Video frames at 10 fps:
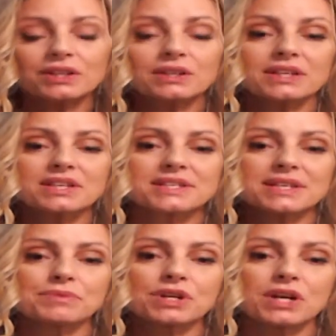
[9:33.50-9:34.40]

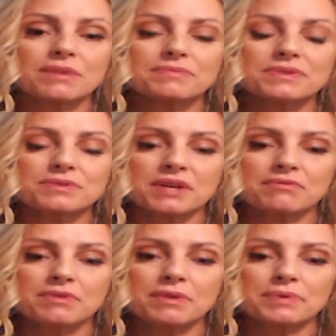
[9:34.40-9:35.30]
Sometimes it
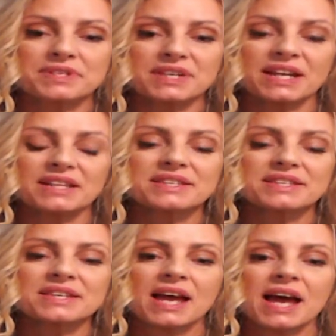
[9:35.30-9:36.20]

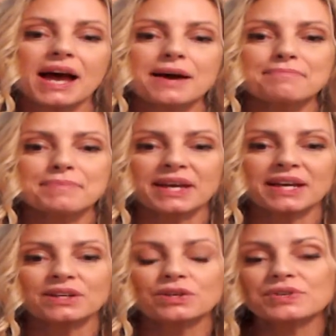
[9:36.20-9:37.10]
represents a
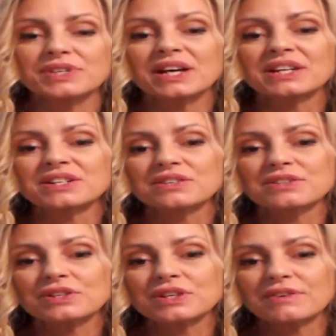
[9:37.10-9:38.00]
man who's under
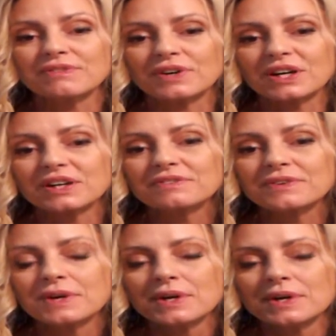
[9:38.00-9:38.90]
35,
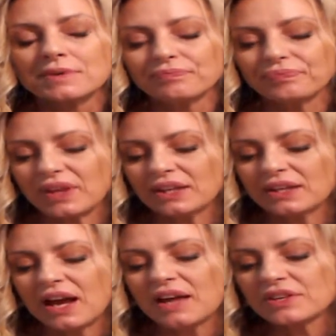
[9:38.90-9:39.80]
and
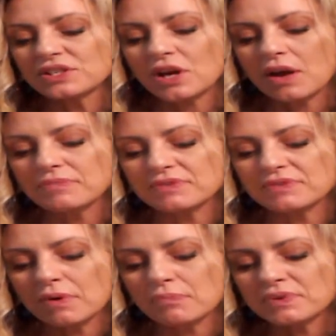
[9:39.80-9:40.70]
other times it
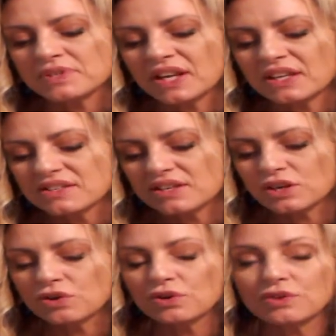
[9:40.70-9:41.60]
represents a
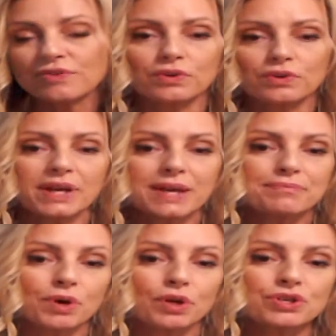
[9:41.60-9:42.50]
youthful,
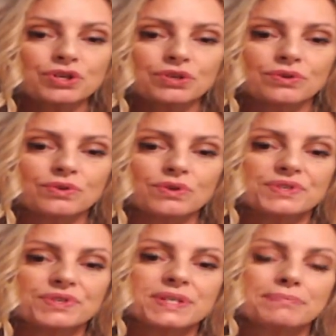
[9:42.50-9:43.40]
emotional
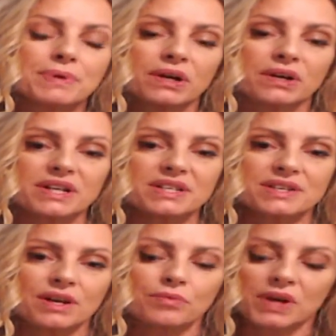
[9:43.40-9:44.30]
spirit.
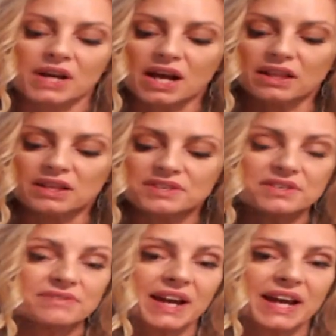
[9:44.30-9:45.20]
So regardless
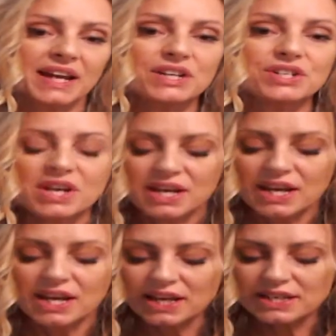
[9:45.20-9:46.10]
of age,
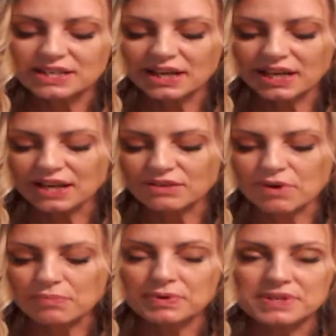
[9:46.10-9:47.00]
it can
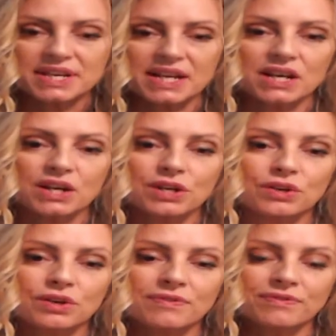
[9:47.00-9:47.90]
represent a
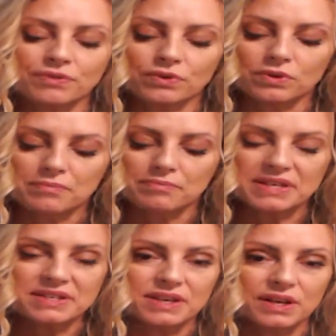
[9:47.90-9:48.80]
youthful
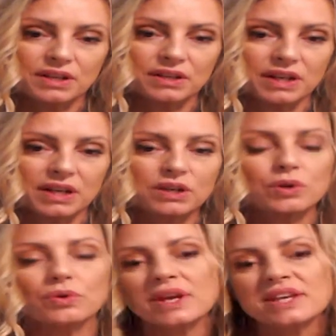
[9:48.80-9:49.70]
masculine who
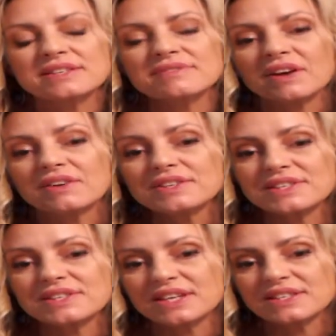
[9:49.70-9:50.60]
is very
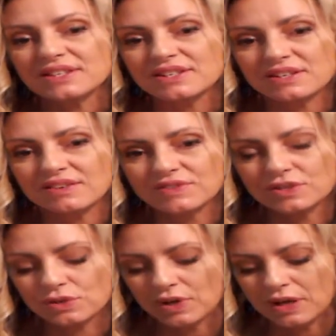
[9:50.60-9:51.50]
sensitive
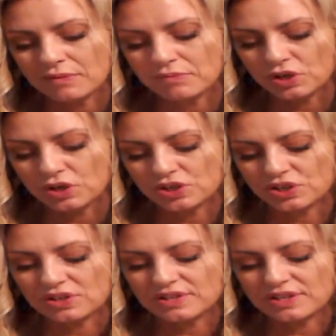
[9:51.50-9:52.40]
to
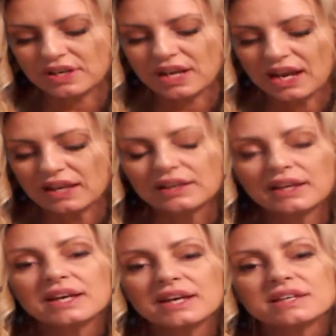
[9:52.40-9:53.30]
emotions, okay?
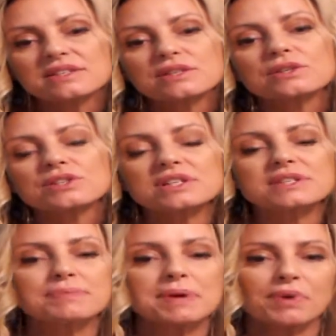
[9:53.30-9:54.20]
So
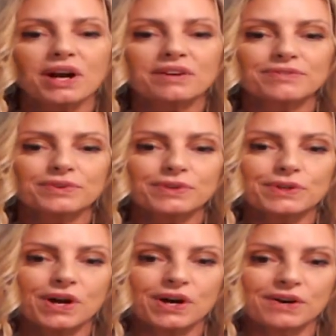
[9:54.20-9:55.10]
just be mindful
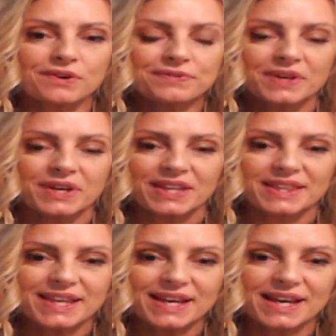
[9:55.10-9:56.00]
of
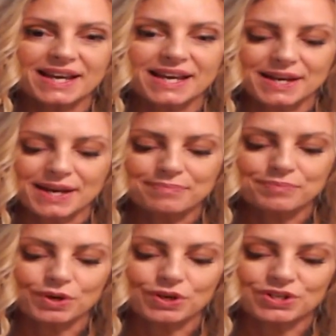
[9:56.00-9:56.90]
their
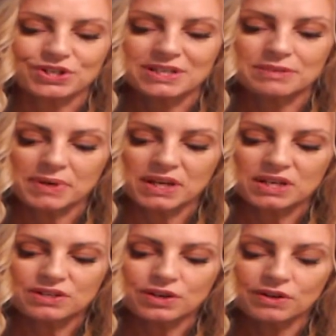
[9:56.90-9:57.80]
emotions,
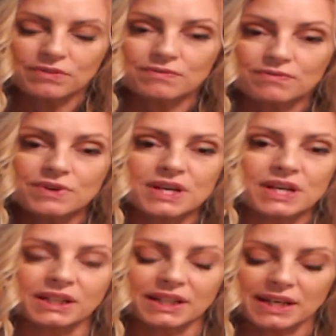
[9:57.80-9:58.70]
because you can
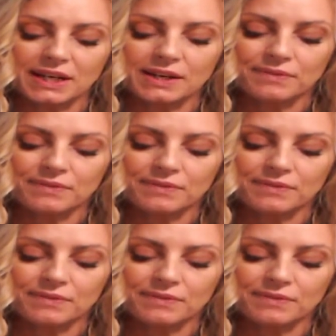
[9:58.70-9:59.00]
really